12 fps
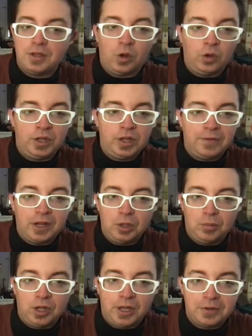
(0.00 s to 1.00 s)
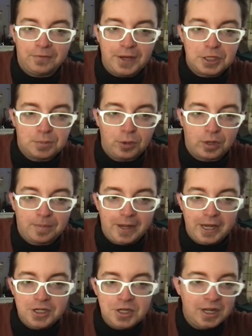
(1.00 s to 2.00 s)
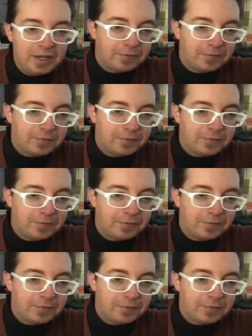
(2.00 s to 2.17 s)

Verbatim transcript: only available on the Facebook page.